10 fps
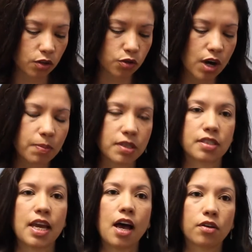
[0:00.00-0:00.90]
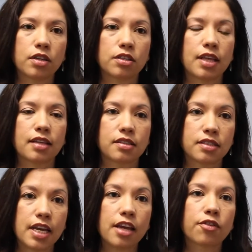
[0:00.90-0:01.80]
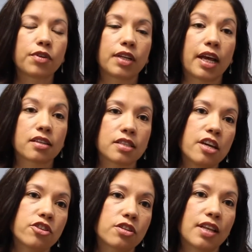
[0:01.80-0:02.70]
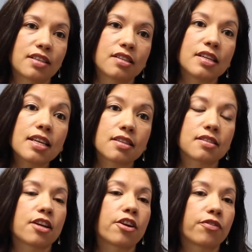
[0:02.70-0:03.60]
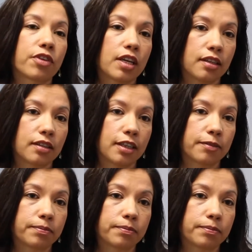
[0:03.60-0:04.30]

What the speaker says: drop us down into that state of relaxation that's necessary for healing.